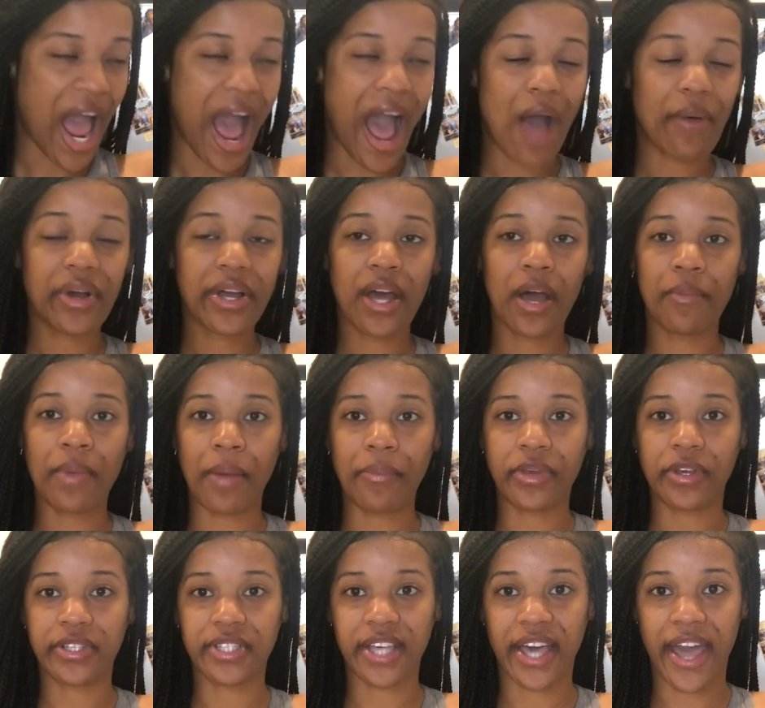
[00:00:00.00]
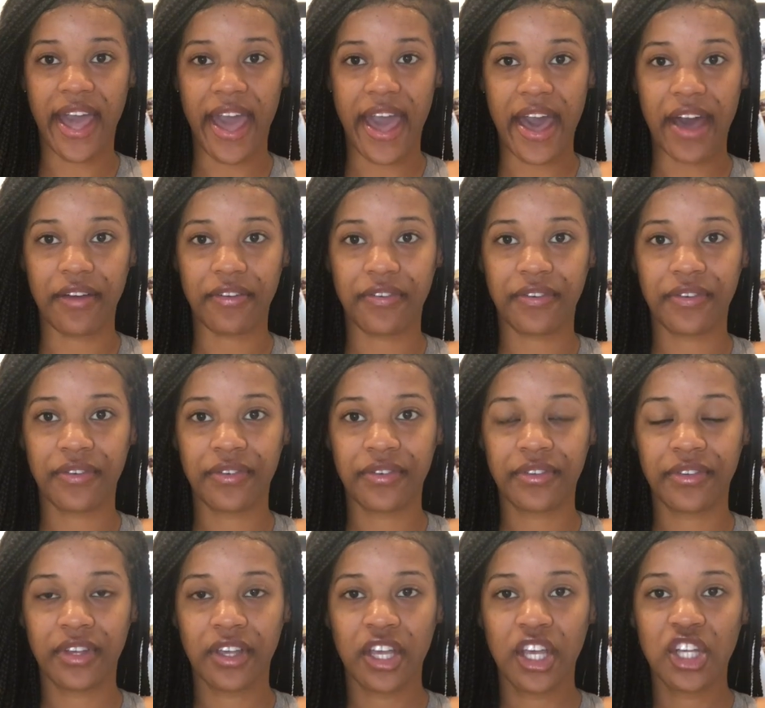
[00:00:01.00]
I would cut my meals in half.
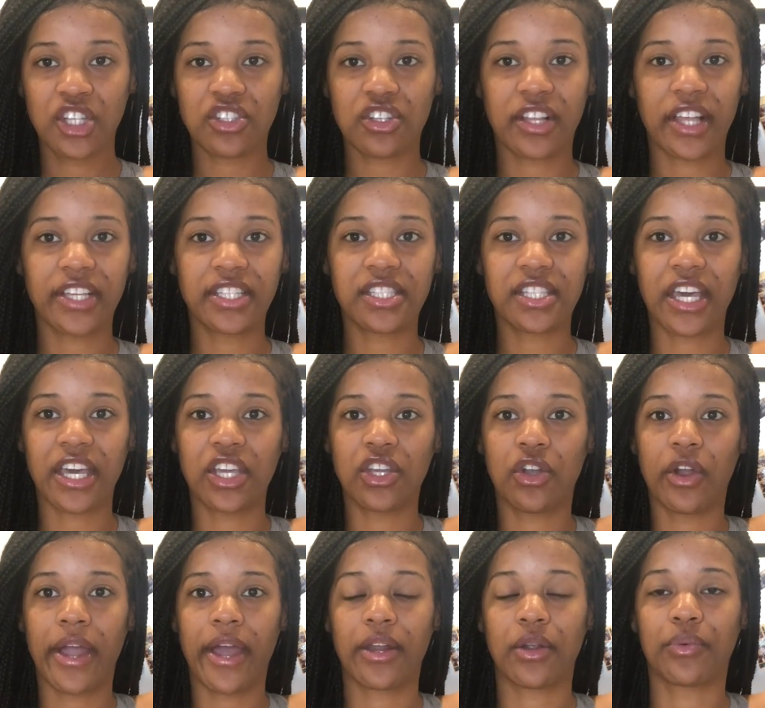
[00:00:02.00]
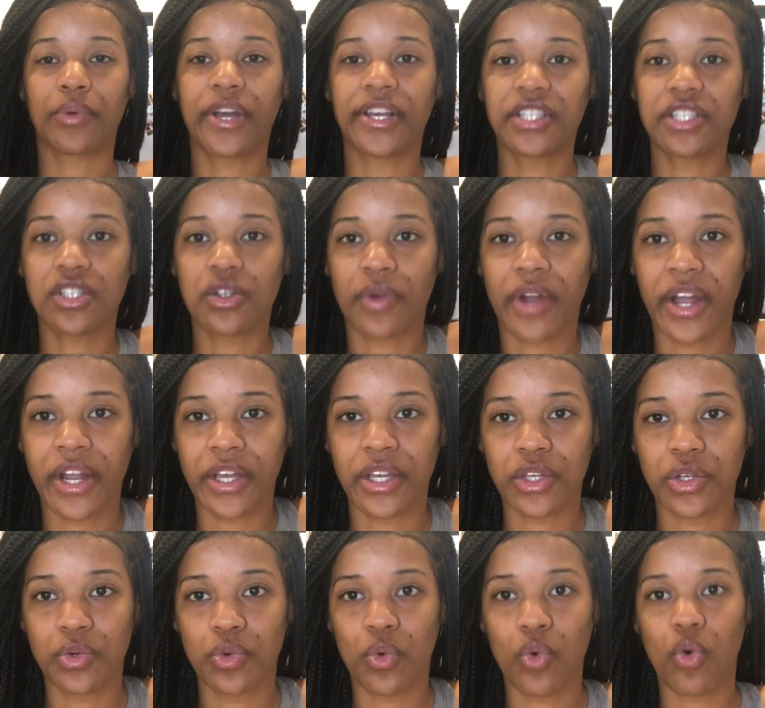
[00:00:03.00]
So let's say you're at a restaurant and
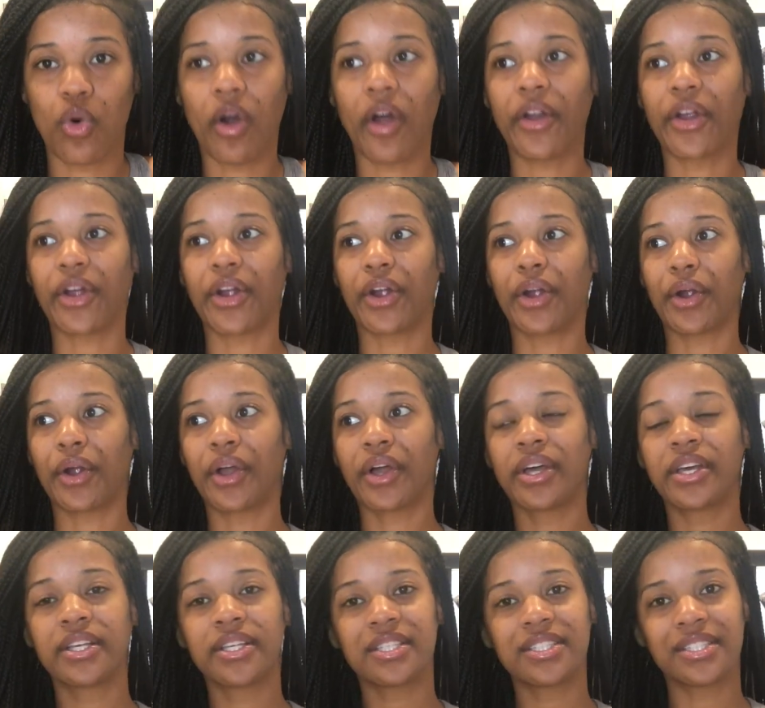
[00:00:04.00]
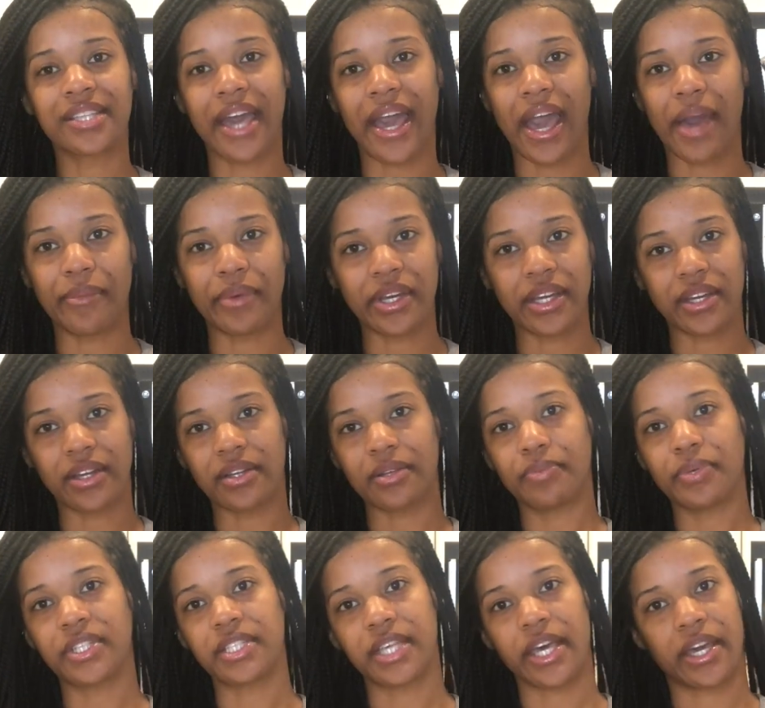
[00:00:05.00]
you order salmon,
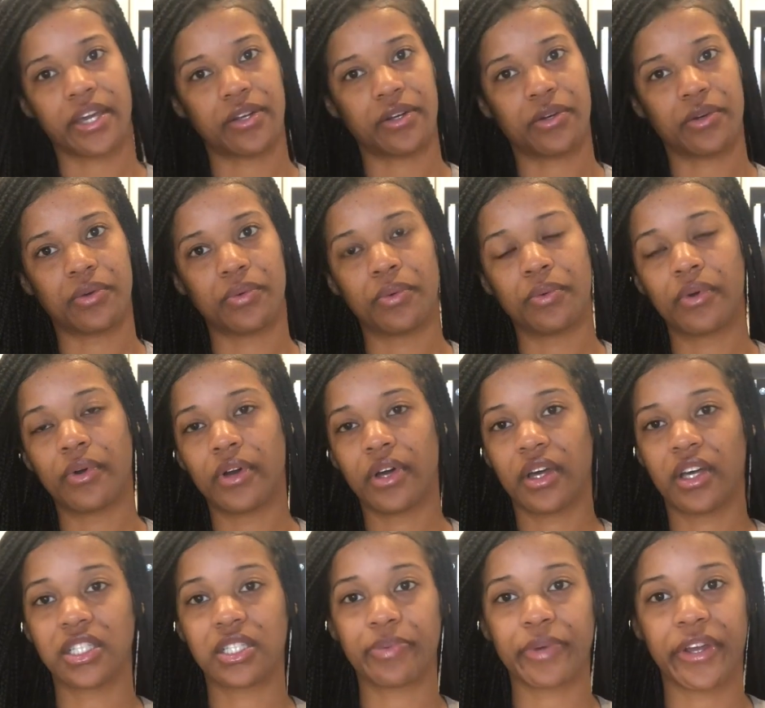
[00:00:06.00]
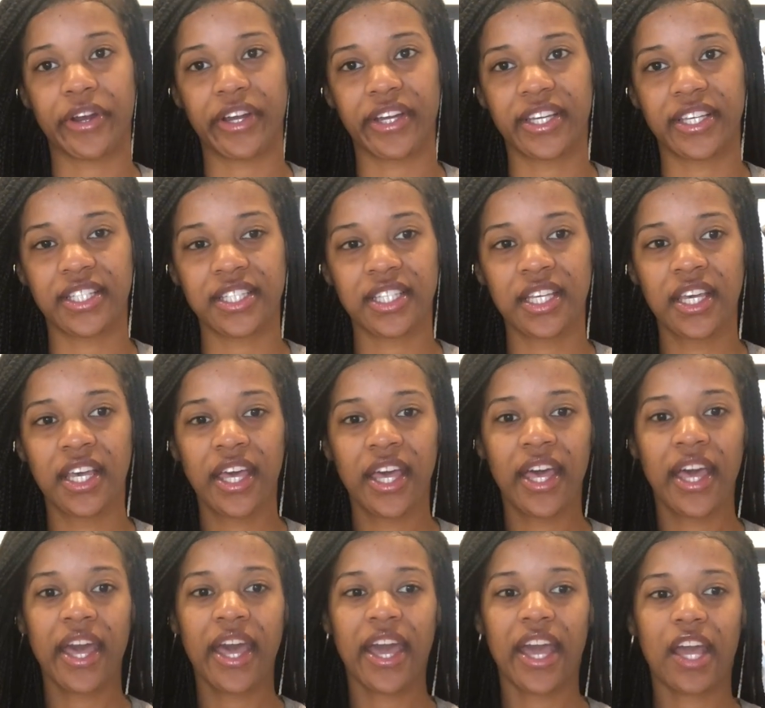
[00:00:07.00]
potato, asparagus.
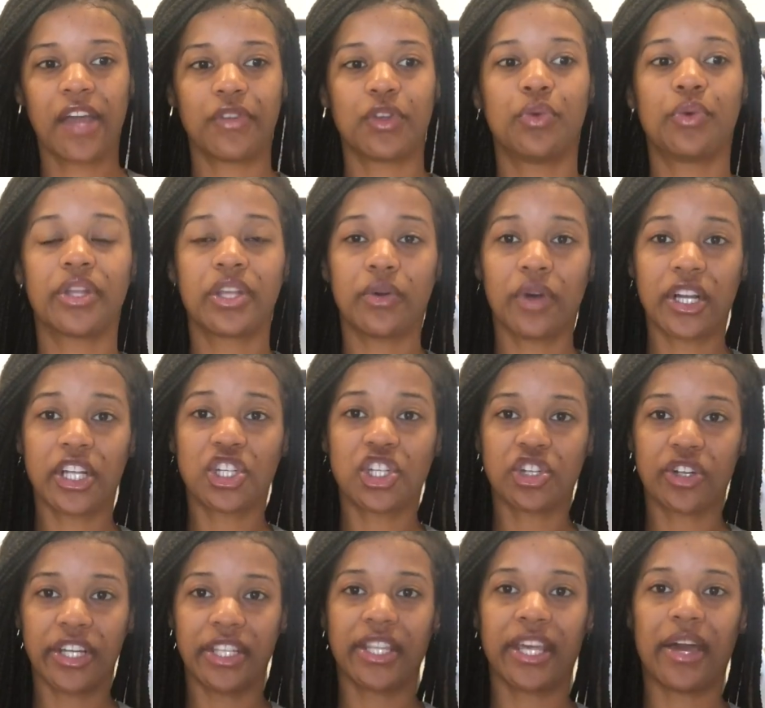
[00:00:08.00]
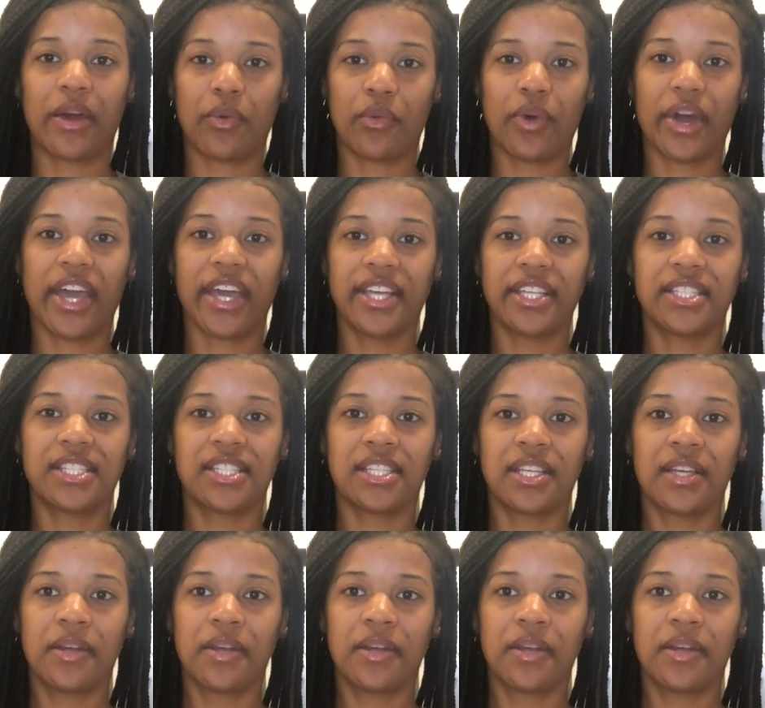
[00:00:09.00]
If you really want to shrink that waist,